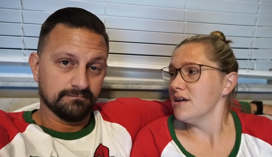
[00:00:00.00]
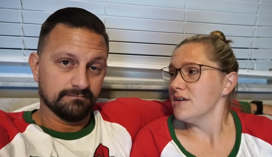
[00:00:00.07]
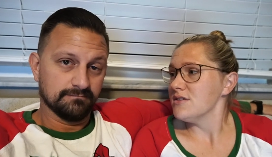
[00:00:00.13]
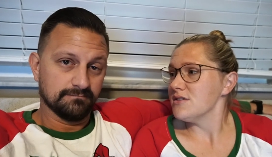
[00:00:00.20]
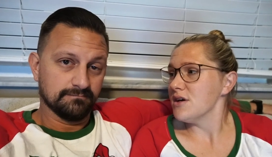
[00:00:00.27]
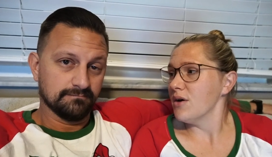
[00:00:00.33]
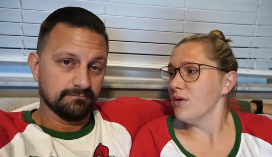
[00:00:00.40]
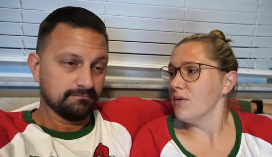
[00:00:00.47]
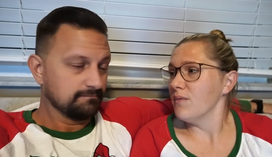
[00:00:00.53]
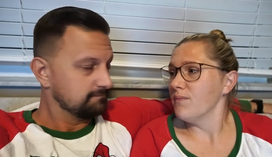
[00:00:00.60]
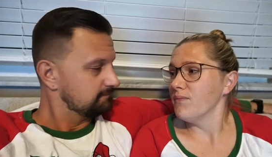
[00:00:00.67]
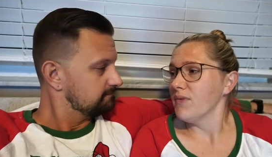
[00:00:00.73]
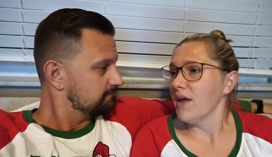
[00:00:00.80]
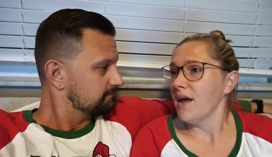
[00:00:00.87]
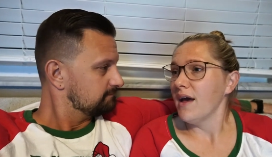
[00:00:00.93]
Speaker 1: So
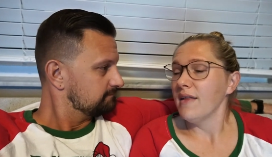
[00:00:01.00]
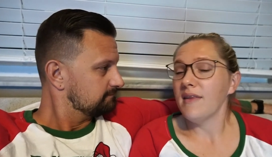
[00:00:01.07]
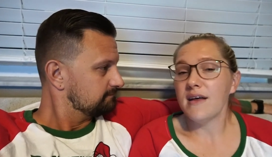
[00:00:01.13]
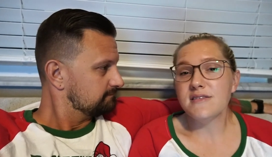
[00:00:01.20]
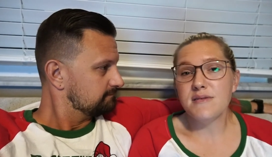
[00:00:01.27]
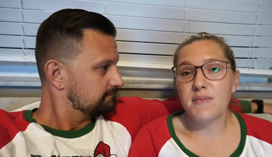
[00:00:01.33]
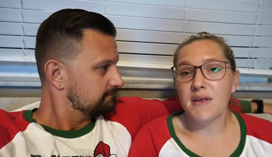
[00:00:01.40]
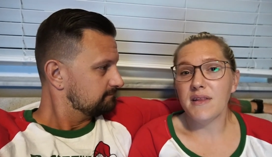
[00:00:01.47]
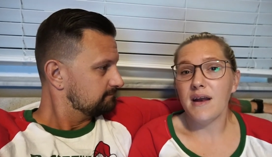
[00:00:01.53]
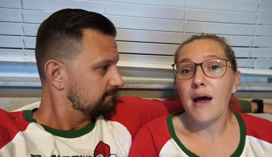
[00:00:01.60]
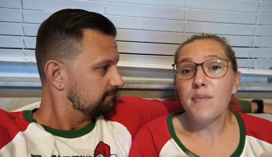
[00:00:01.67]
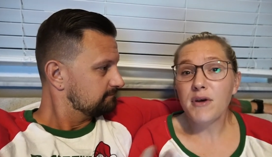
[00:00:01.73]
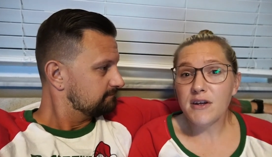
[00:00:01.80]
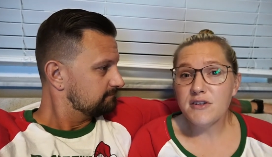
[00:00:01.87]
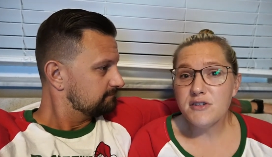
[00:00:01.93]
that's something that
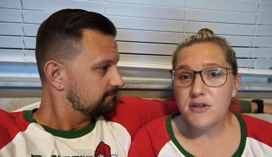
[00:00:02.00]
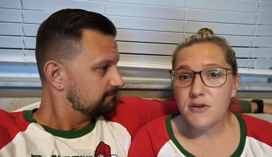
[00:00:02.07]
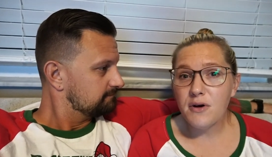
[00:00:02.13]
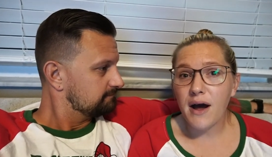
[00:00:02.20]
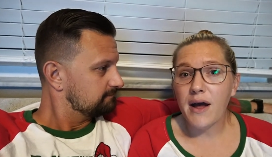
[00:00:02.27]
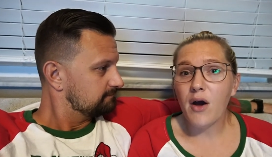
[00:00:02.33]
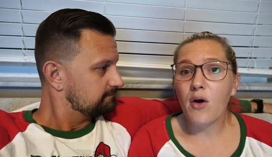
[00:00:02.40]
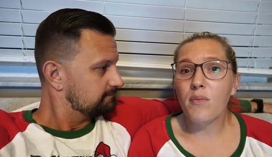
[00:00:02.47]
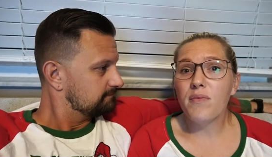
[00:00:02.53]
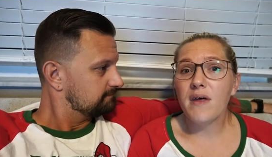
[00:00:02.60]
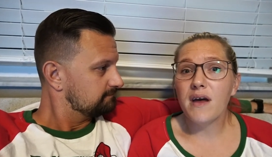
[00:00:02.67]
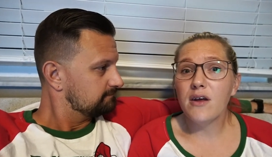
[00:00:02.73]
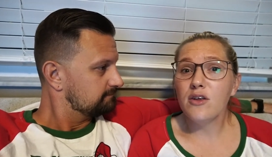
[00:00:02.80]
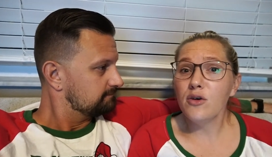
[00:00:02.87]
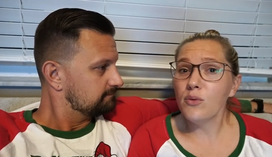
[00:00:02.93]
I'm going to do. I hope
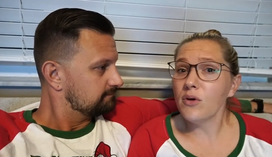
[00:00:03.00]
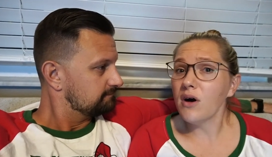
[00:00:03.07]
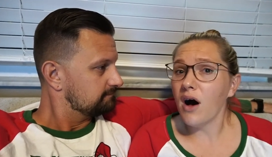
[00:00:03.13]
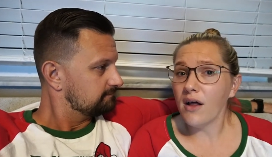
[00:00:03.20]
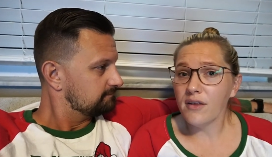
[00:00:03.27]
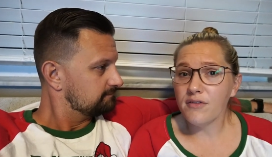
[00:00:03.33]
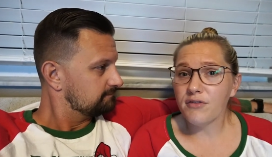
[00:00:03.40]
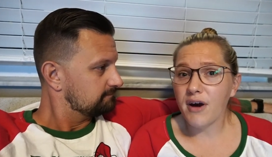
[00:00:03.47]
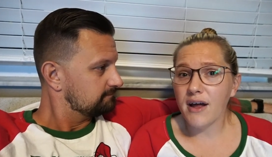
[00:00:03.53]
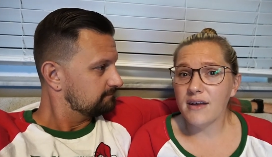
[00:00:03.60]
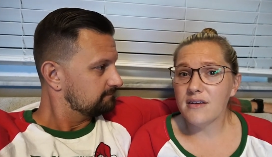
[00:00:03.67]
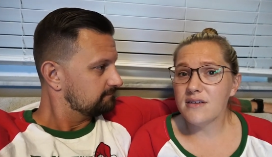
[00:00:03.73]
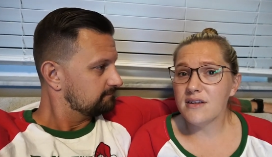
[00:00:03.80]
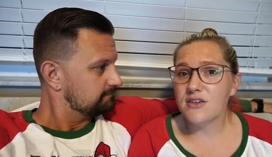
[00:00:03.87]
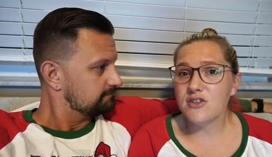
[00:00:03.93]
that you will call a
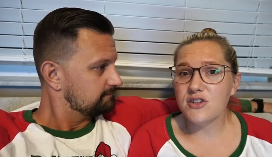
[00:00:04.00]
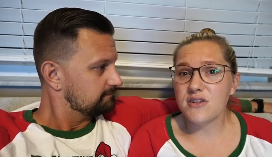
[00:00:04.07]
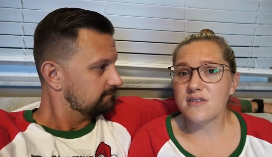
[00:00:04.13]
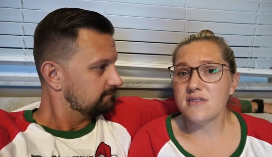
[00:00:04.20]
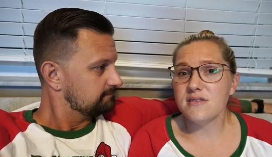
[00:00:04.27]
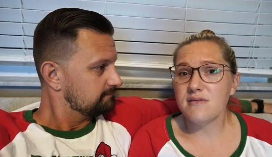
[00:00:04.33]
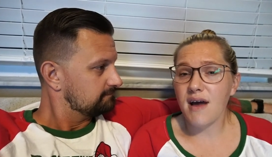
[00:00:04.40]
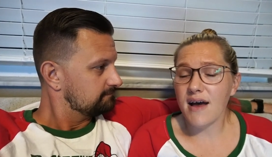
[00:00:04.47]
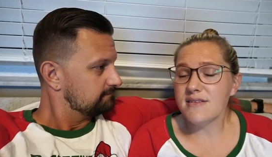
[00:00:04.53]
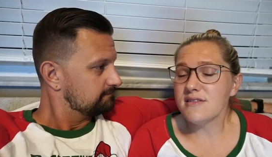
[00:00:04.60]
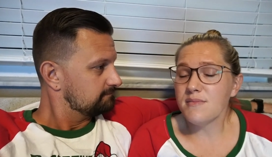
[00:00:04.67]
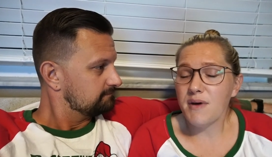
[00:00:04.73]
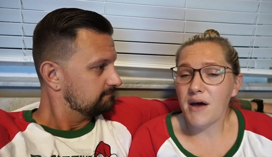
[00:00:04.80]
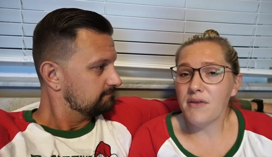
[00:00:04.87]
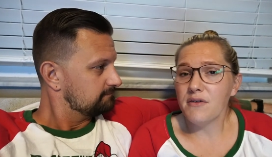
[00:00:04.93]
friend and just ask
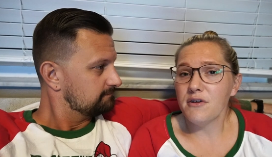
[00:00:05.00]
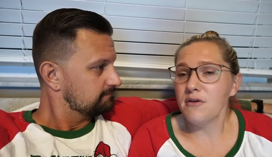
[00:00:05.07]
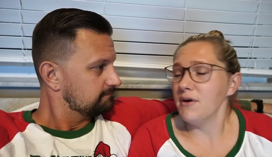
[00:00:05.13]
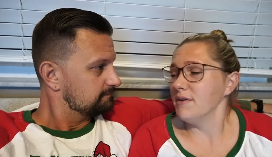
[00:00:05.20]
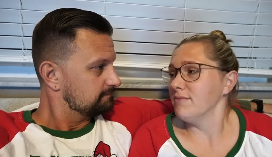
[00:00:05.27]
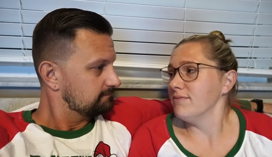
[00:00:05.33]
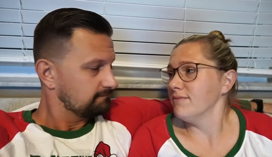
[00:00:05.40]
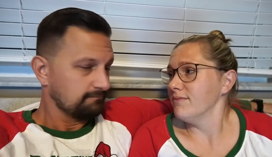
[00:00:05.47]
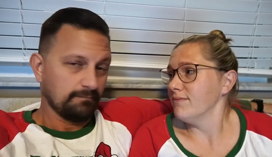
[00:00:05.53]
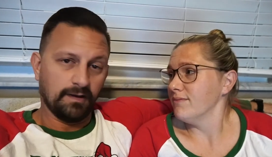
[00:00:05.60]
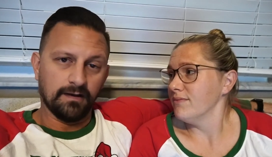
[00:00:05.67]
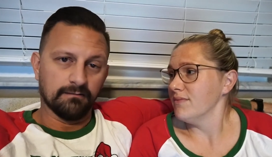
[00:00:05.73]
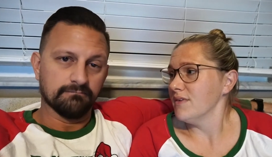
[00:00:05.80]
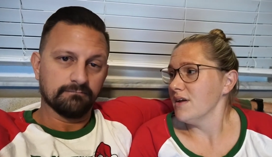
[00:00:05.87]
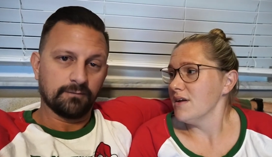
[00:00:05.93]
them how they're doing.
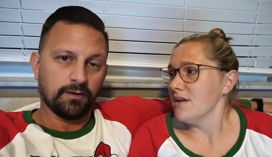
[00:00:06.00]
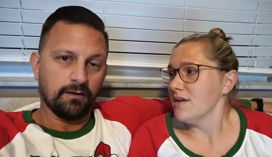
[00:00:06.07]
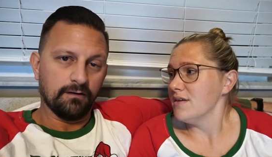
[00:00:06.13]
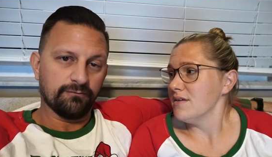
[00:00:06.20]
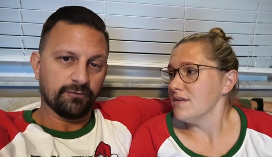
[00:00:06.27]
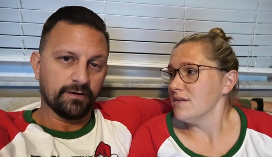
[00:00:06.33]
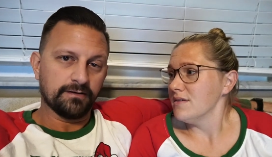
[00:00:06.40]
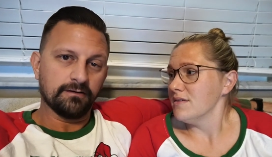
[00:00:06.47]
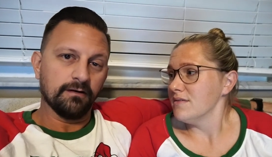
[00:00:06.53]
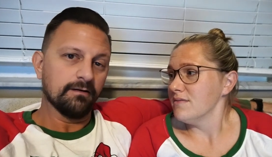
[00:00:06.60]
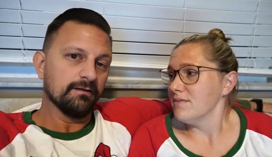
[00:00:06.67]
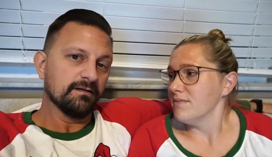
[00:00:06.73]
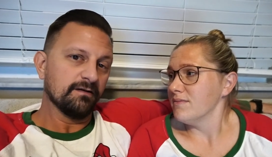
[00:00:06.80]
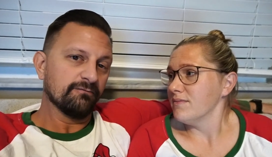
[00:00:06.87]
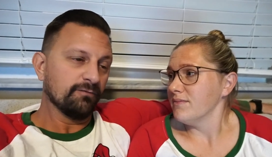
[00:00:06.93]
Speaker 2: Yeah, call a friend,
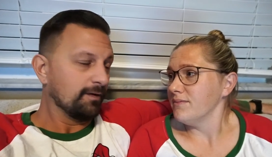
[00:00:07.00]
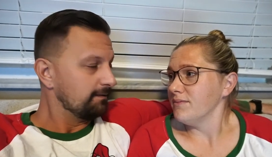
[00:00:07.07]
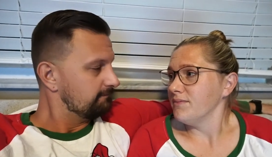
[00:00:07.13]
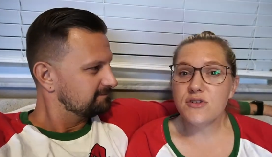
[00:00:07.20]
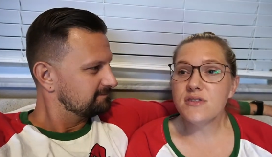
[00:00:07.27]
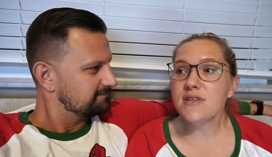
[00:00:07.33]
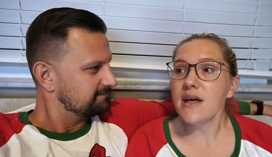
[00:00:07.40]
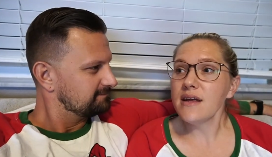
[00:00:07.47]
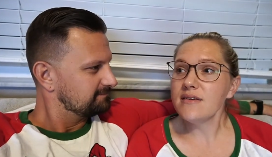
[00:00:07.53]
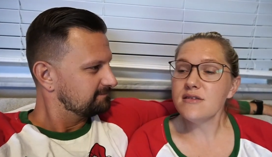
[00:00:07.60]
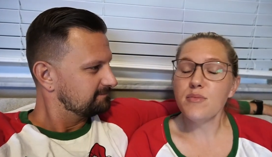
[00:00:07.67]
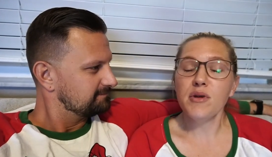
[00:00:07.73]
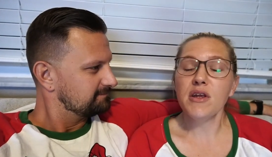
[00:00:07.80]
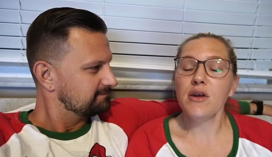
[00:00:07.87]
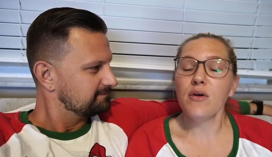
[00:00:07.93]
call a loved one.
Speaker 1: Just letting
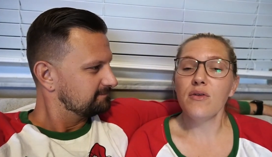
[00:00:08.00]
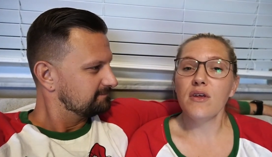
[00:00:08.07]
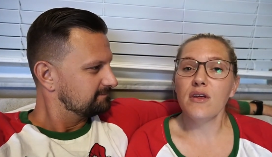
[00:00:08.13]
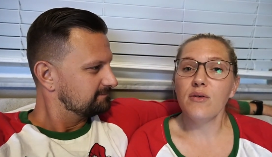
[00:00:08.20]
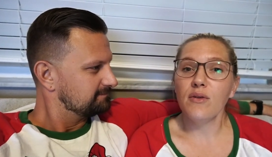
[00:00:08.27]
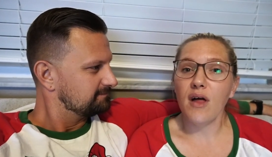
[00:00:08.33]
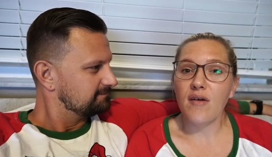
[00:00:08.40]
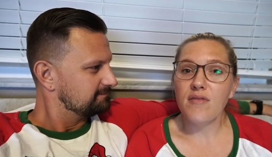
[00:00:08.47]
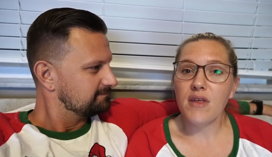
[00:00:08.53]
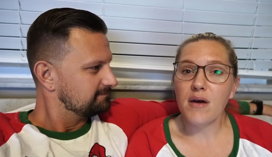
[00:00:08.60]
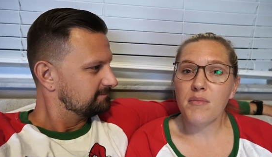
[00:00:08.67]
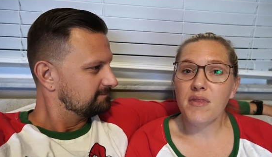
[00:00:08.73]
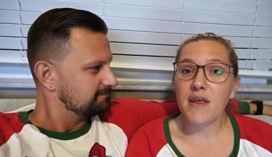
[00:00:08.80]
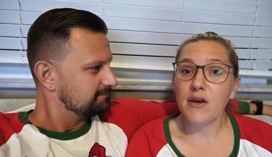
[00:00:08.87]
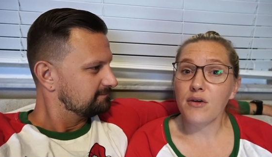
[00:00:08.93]
somebody know that you love
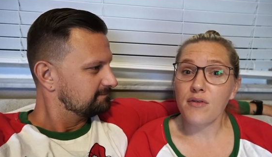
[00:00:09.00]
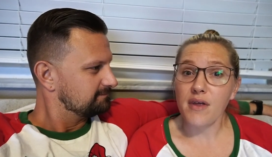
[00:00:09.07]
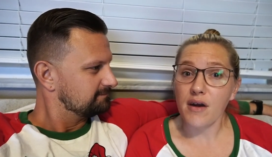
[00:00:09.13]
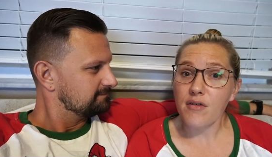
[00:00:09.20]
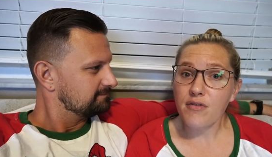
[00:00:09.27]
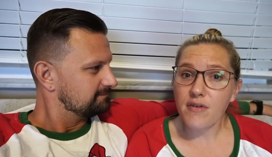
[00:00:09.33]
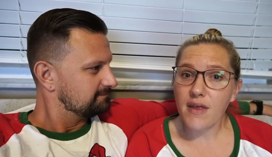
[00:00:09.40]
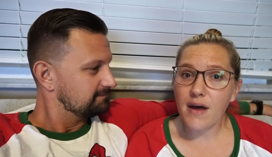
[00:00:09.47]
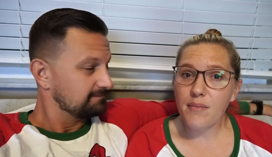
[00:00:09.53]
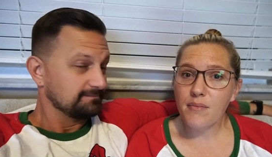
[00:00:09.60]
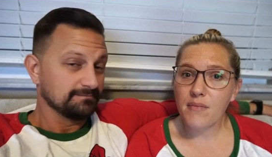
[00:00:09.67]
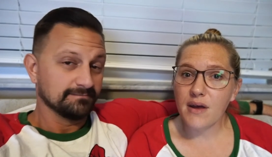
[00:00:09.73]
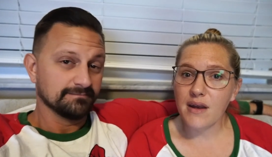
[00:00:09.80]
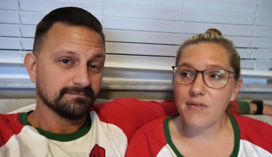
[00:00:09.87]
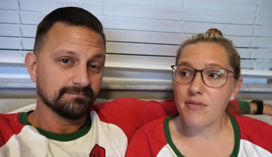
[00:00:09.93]
them and that you're there for
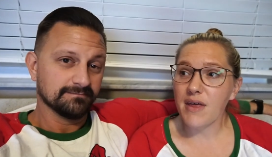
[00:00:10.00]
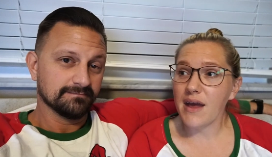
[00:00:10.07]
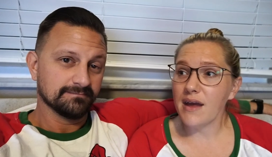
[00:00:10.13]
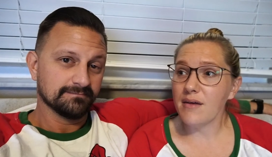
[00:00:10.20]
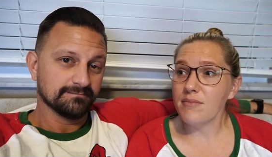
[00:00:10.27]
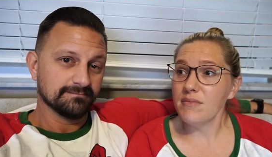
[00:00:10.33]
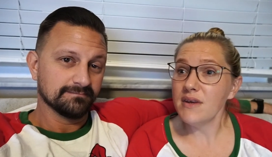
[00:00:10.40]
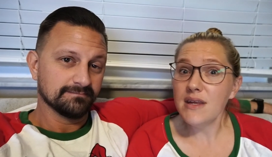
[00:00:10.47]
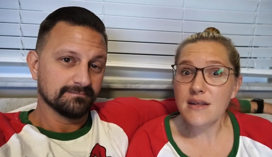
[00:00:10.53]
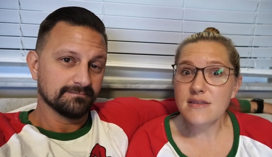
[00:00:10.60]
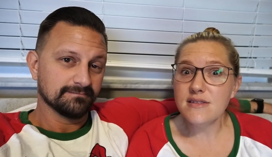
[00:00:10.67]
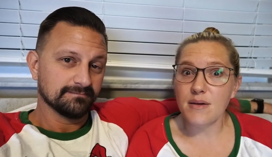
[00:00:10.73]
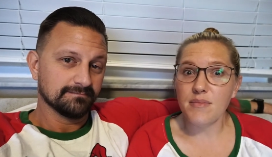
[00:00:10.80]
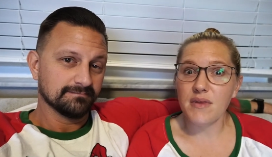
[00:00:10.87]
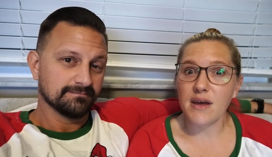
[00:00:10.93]
them. And if they need
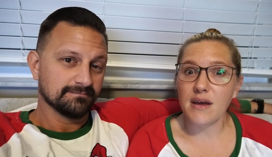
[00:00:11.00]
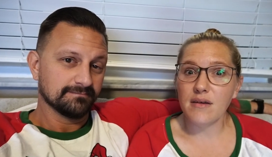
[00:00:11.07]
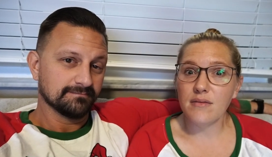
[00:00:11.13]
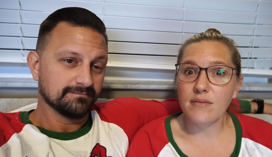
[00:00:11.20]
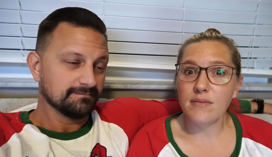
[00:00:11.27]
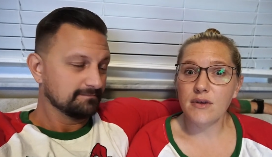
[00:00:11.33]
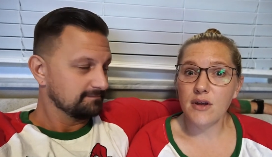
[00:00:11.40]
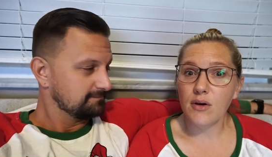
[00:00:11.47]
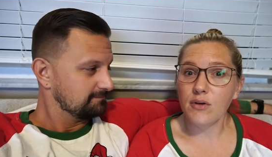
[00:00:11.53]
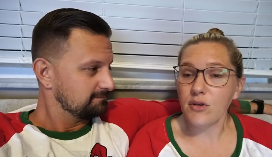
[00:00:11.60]
something, you know,